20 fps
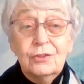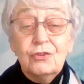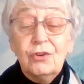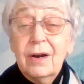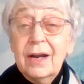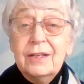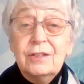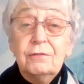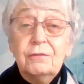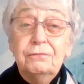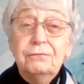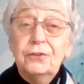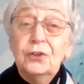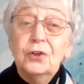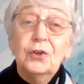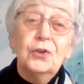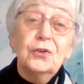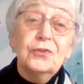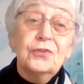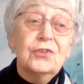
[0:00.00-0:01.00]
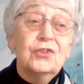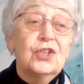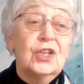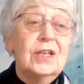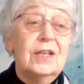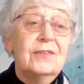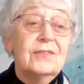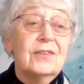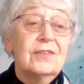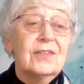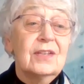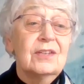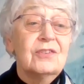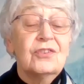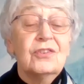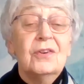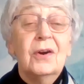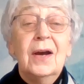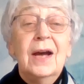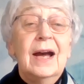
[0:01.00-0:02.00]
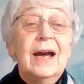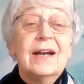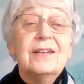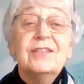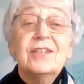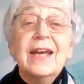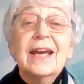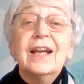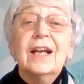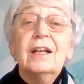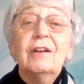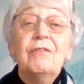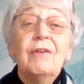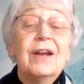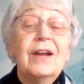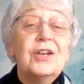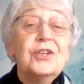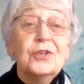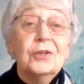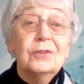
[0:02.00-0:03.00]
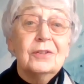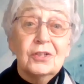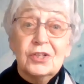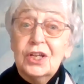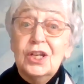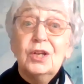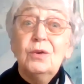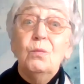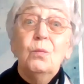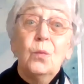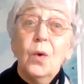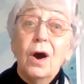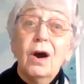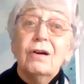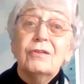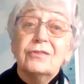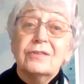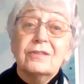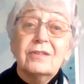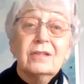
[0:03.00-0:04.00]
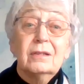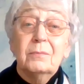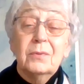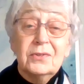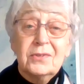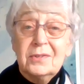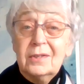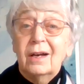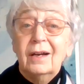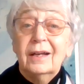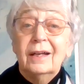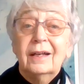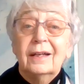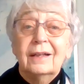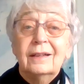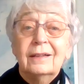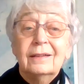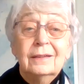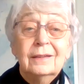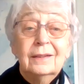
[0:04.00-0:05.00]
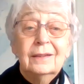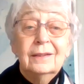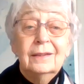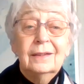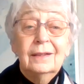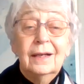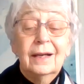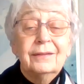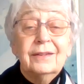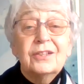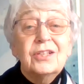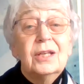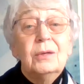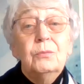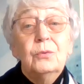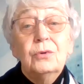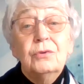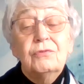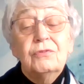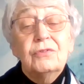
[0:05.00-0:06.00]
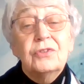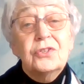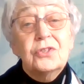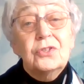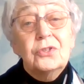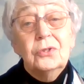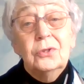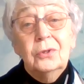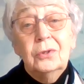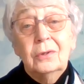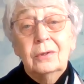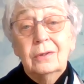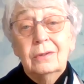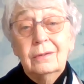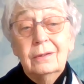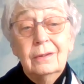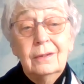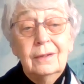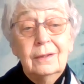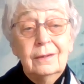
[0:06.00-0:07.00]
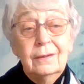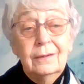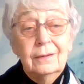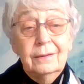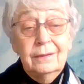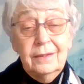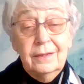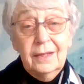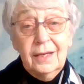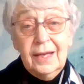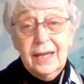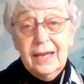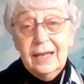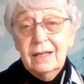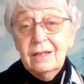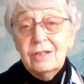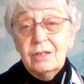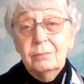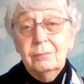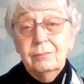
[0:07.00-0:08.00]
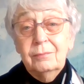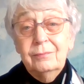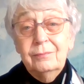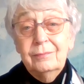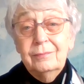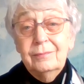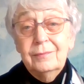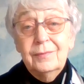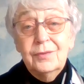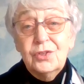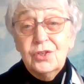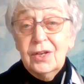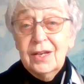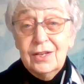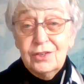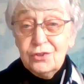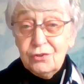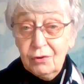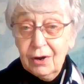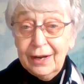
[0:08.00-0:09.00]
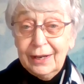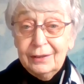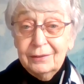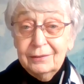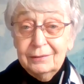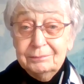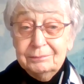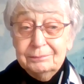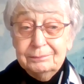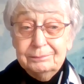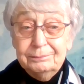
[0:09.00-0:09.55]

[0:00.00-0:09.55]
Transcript: trying to force Jesus into a declaration that he was the Messiah and that he would restore the kingdom to Israel.